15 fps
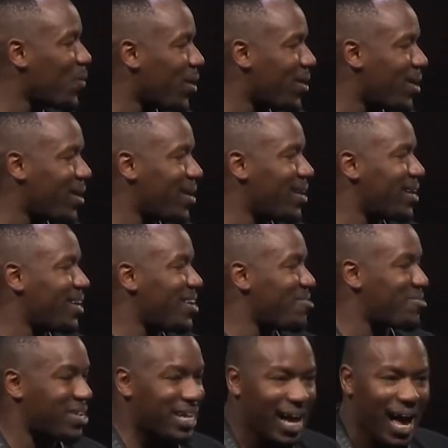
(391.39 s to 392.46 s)
word
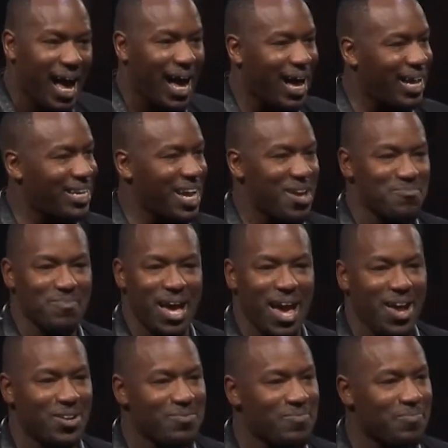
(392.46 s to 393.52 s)
of God.
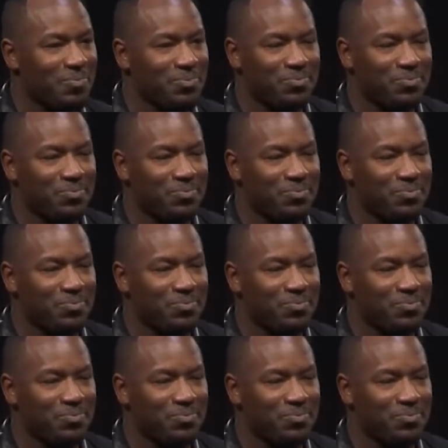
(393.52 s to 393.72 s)
Amen.